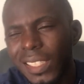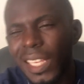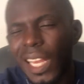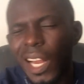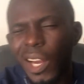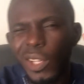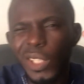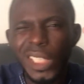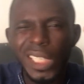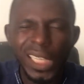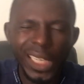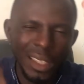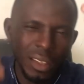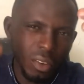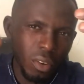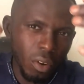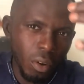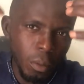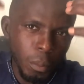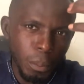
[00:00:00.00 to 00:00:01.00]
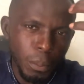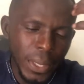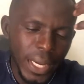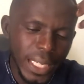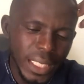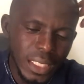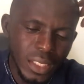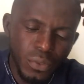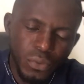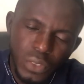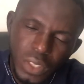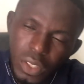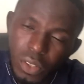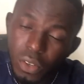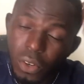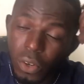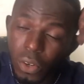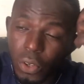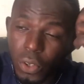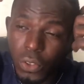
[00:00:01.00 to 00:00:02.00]
how you can combine different
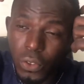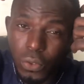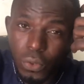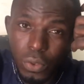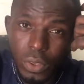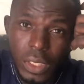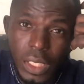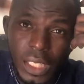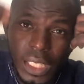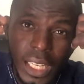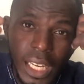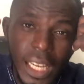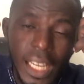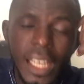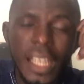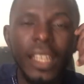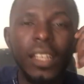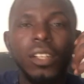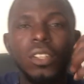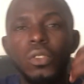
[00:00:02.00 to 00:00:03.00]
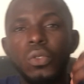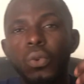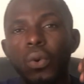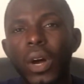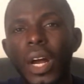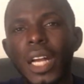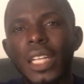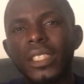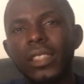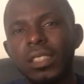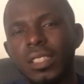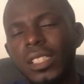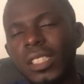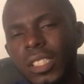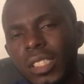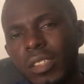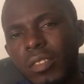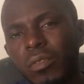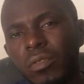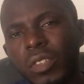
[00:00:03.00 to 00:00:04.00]
colors together to
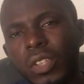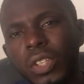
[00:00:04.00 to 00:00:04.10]
achieve